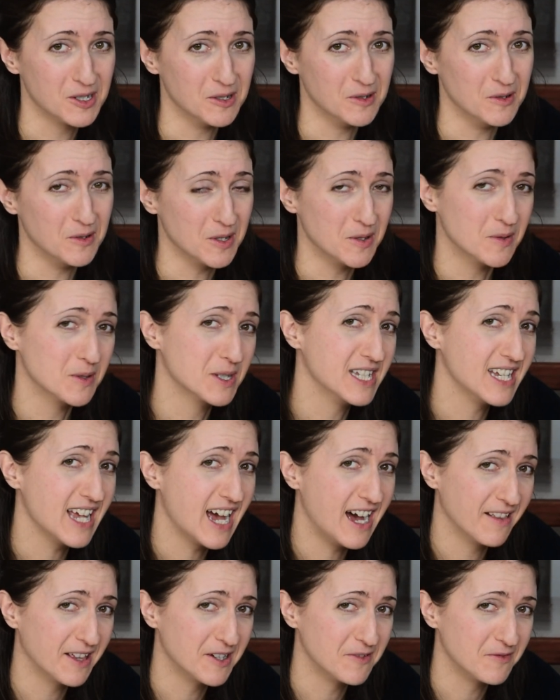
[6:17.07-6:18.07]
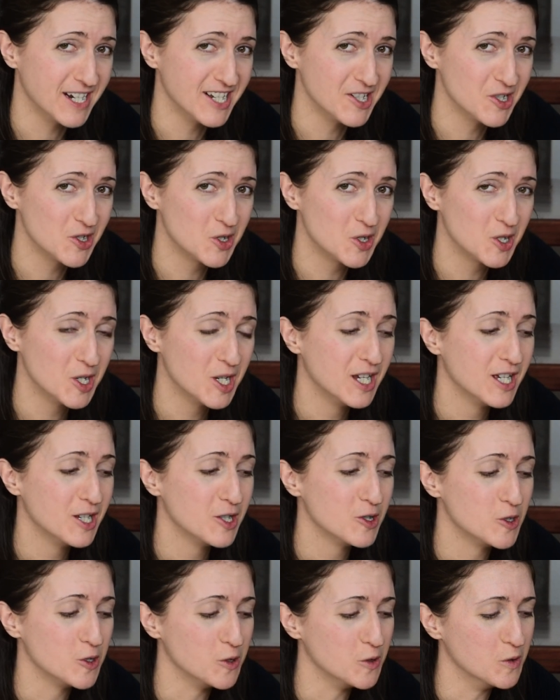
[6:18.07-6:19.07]
to use the Allen wrench
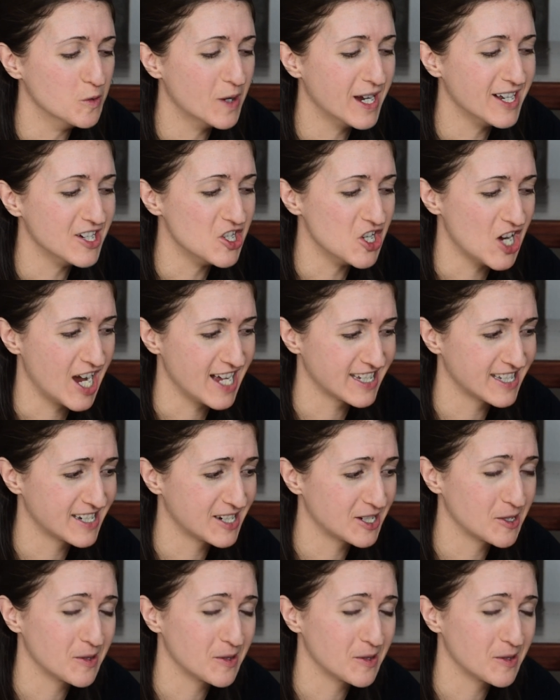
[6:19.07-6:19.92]
to adjust.